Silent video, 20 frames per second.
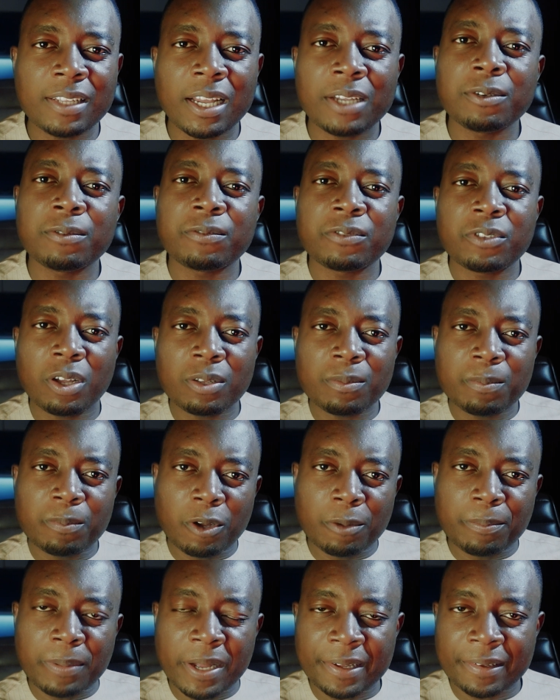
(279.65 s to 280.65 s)
that you've done
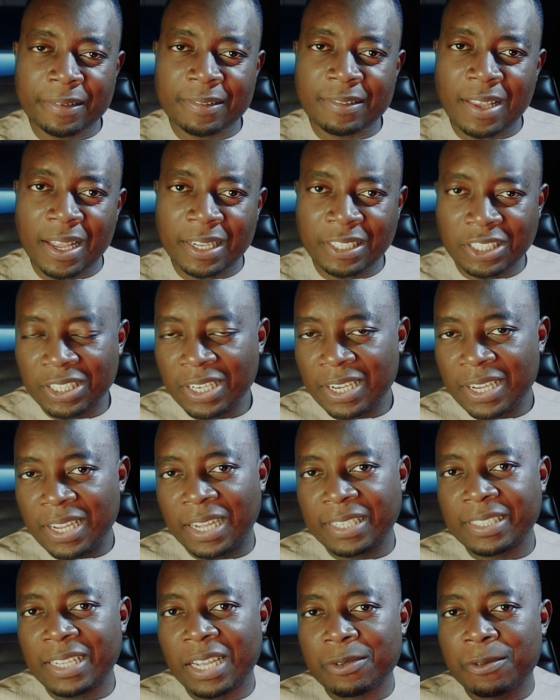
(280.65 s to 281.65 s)
proper research
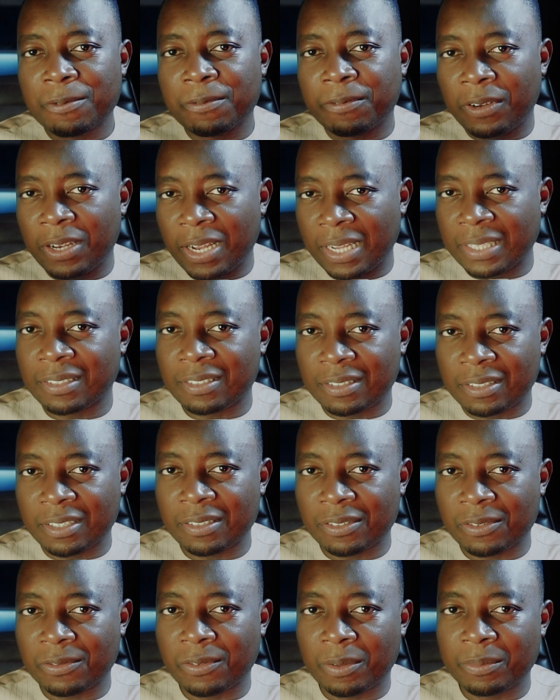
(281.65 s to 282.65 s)
and that you've learned
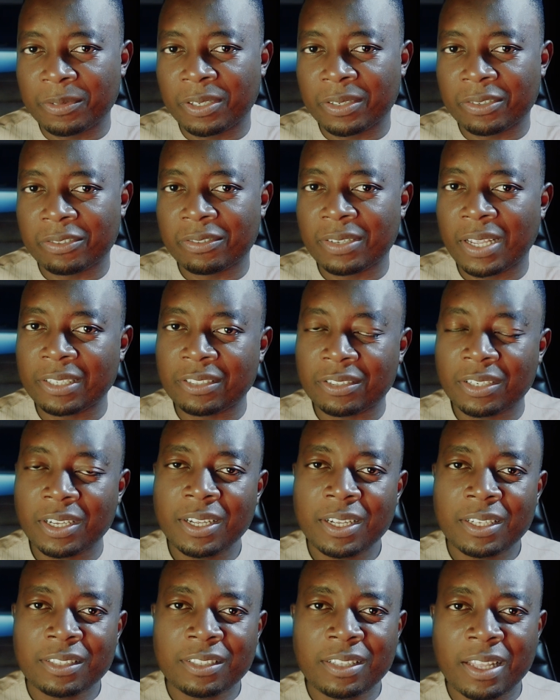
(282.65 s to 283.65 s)
things from the research.
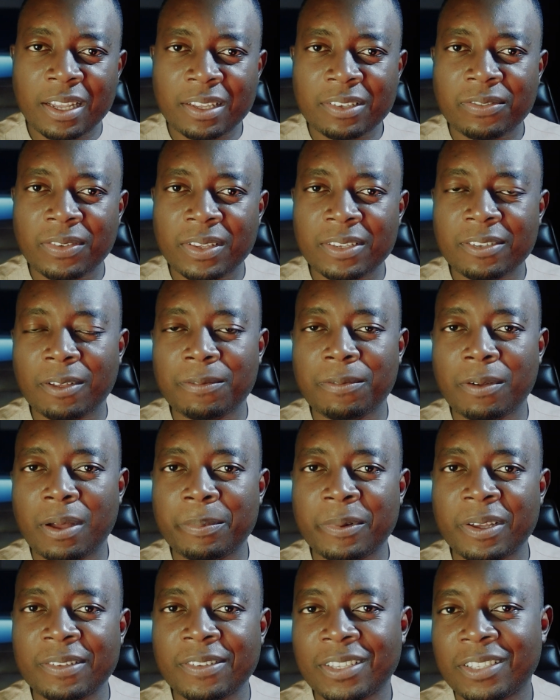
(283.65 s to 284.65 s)
The next phase of our
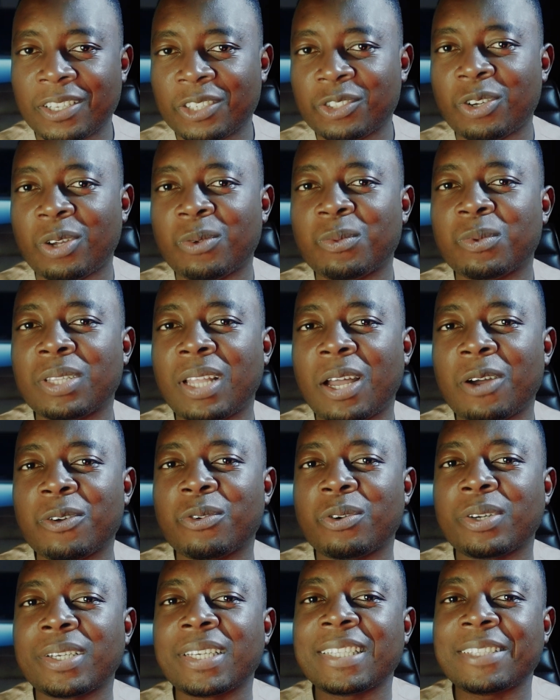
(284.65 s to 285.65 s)
presentation will now
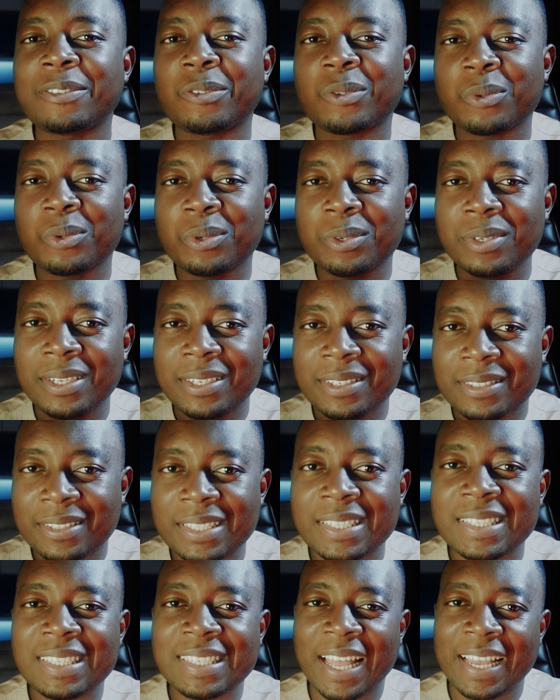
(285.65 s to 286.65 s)
go into the
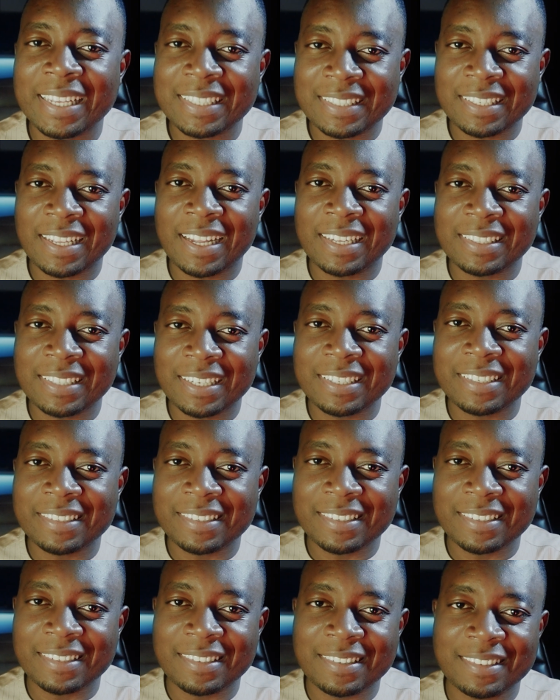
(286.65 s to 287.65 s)
site
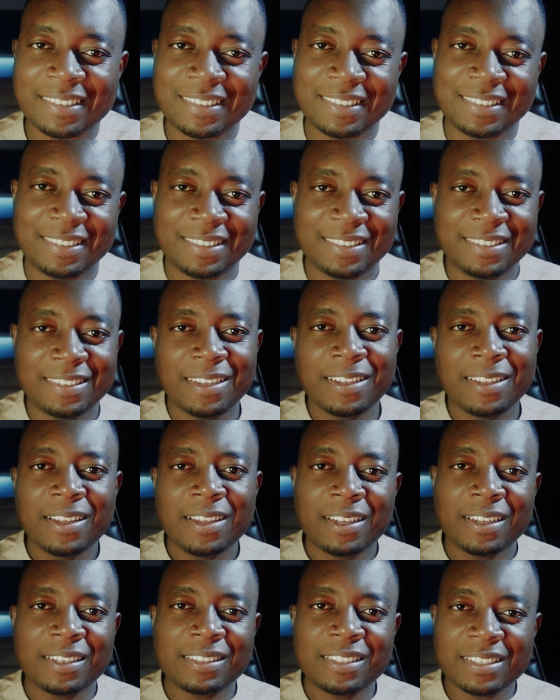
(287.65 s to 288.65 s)
analysis.
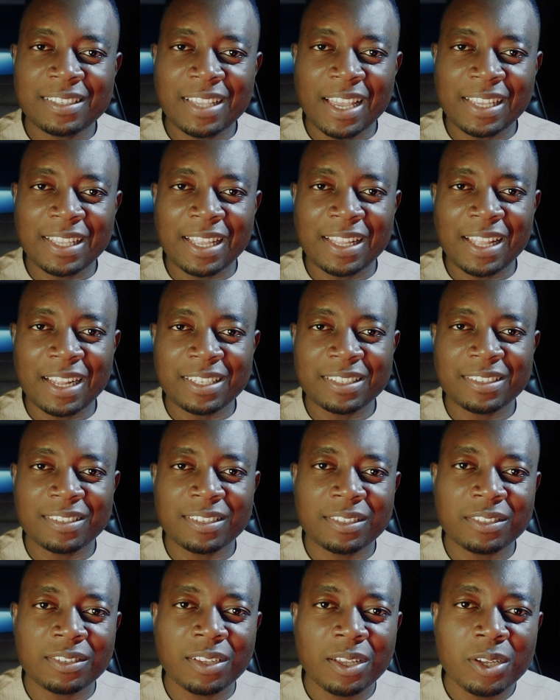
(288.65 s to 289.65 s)
In the site
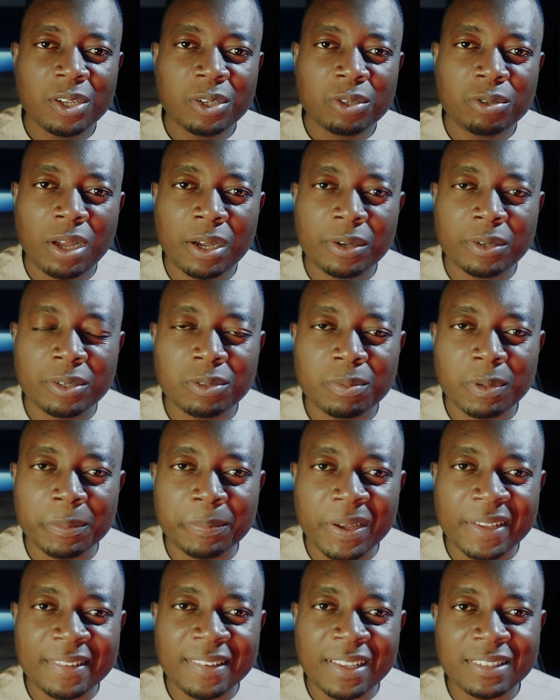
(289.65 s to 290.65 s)
analysis, we are going to be
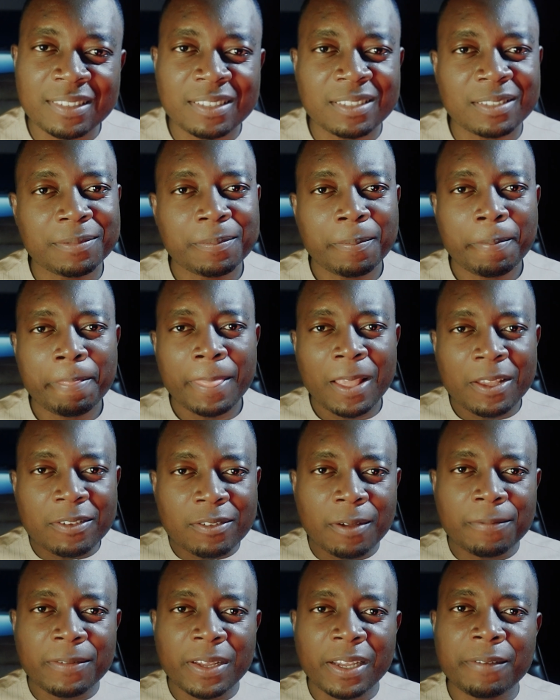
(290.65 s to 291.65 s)
presenting
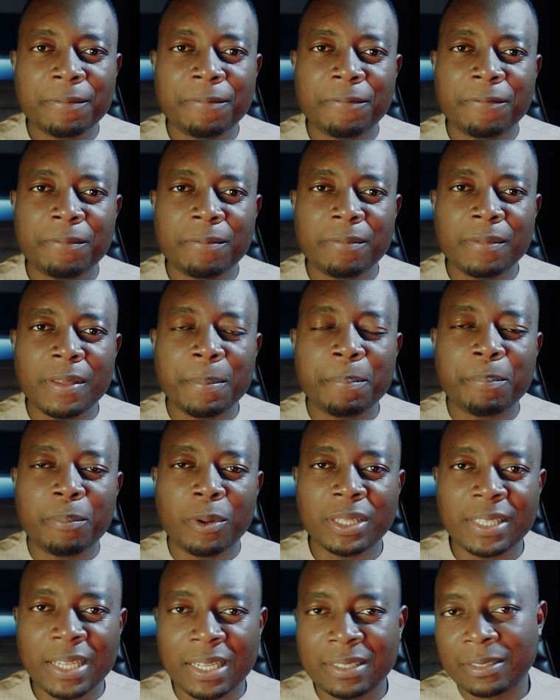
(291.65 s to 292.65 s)
some very
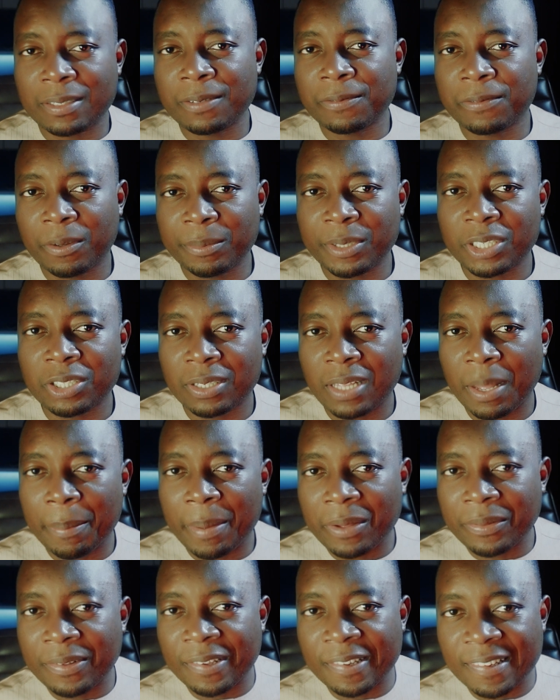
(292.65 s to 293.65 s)
important information
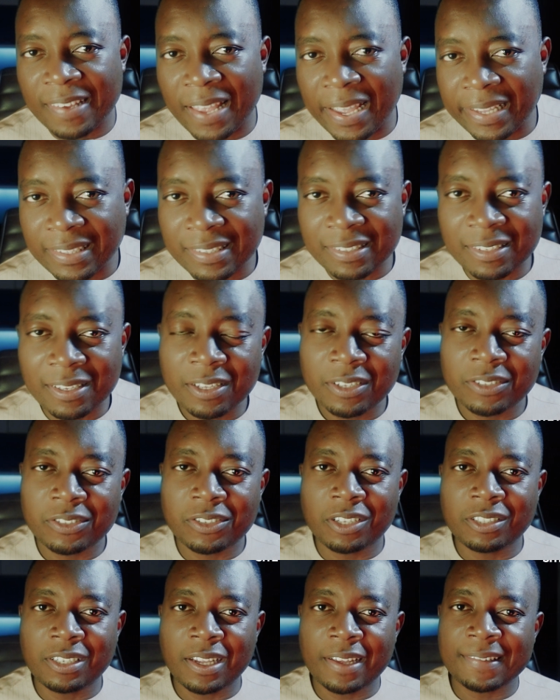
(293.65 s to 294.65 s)
about the site,
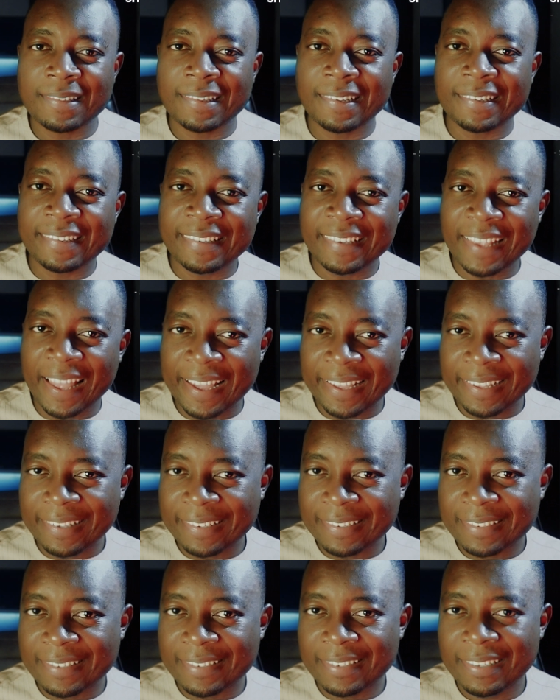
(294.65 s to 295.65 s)
such as the
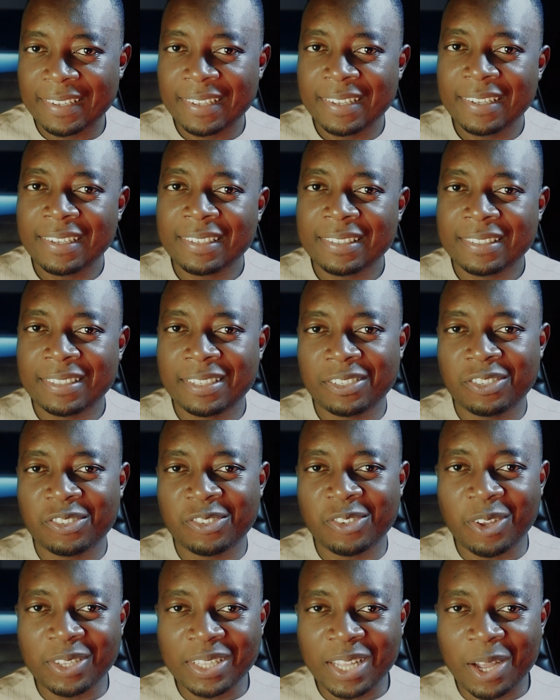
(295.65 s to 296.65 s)
size, the
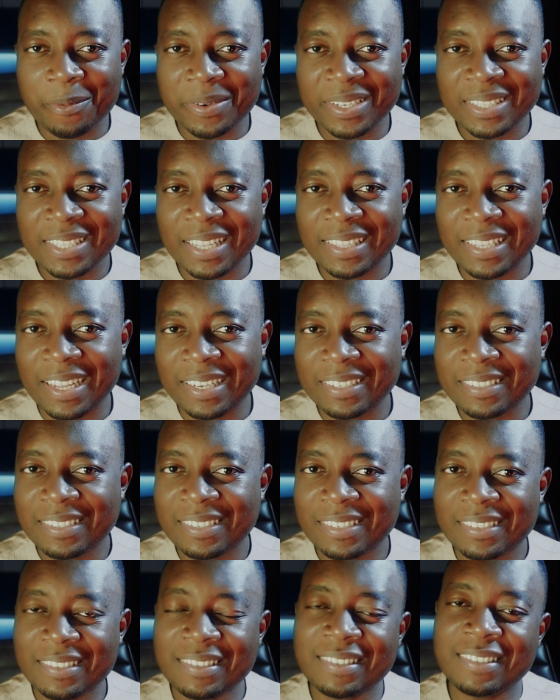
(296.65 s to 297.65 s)
sun and wind
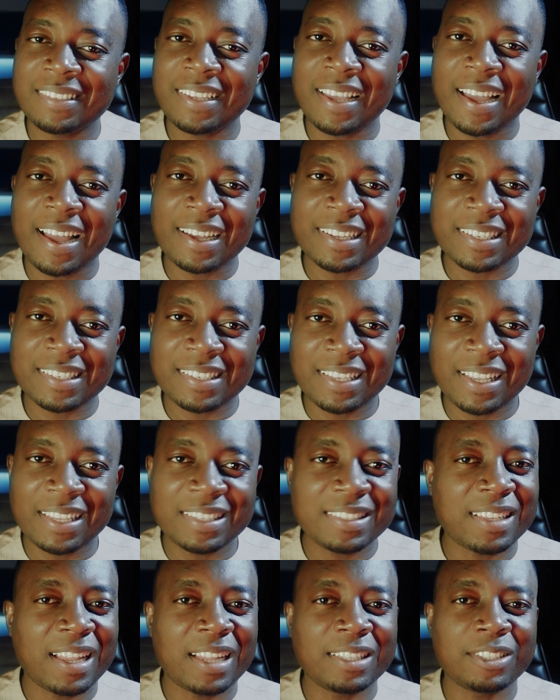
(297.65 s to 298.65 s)
analysis, the
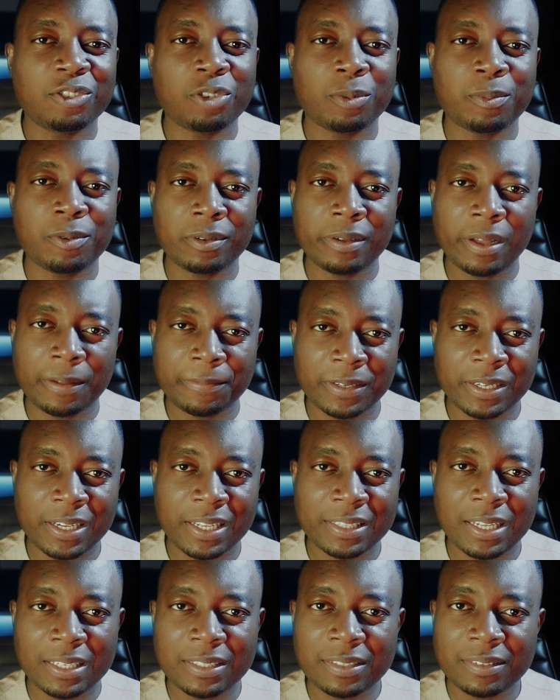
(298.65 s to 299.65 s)
access, and the topographic
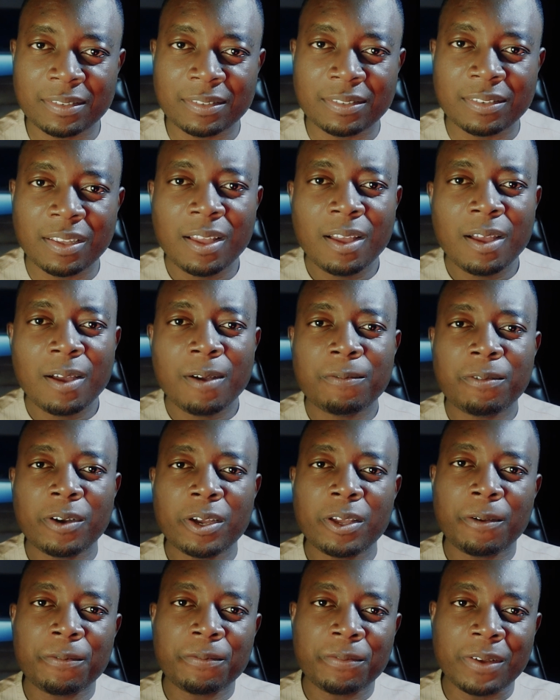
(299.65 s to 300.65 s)
analysis. For
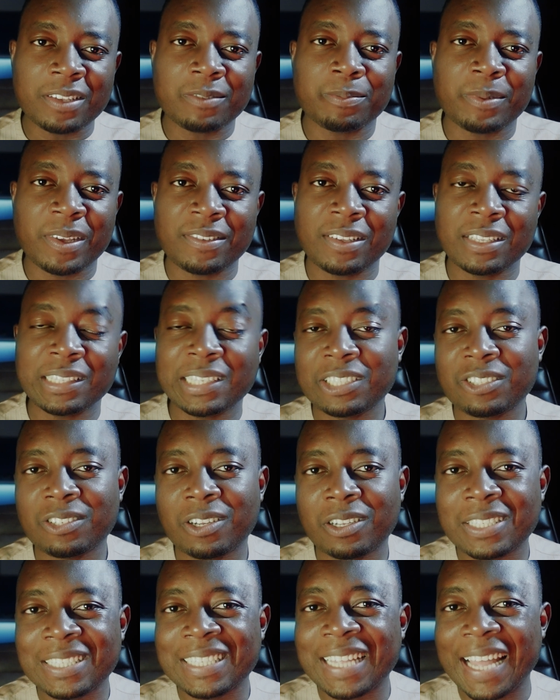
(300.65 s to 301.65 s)
your first
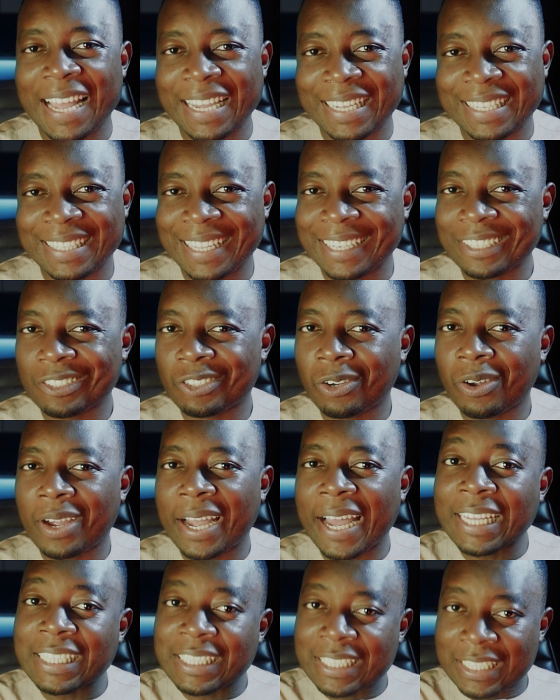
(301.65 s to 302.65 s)
presentation in architecture,
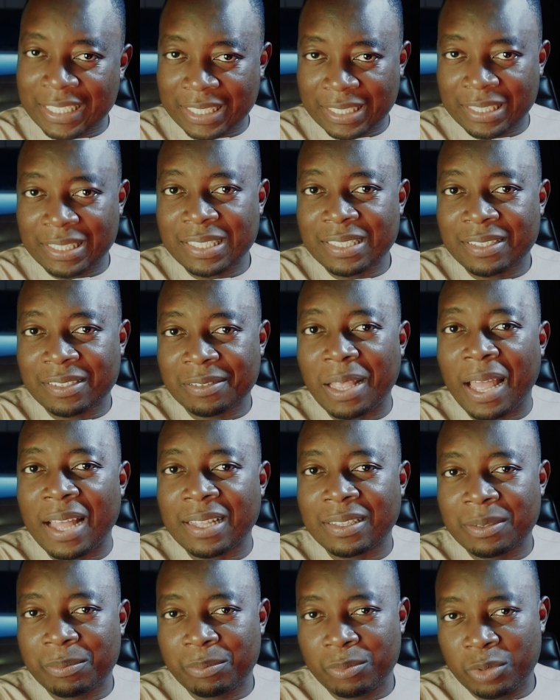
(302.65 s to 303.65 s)
I think these
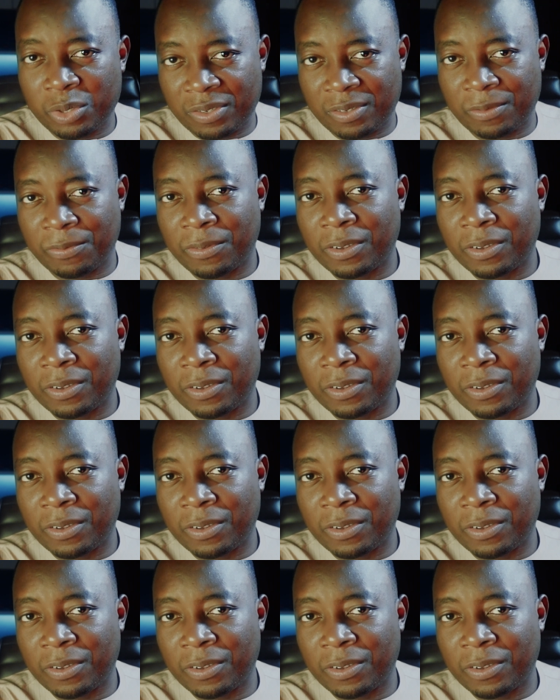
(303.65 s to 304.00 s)
are the most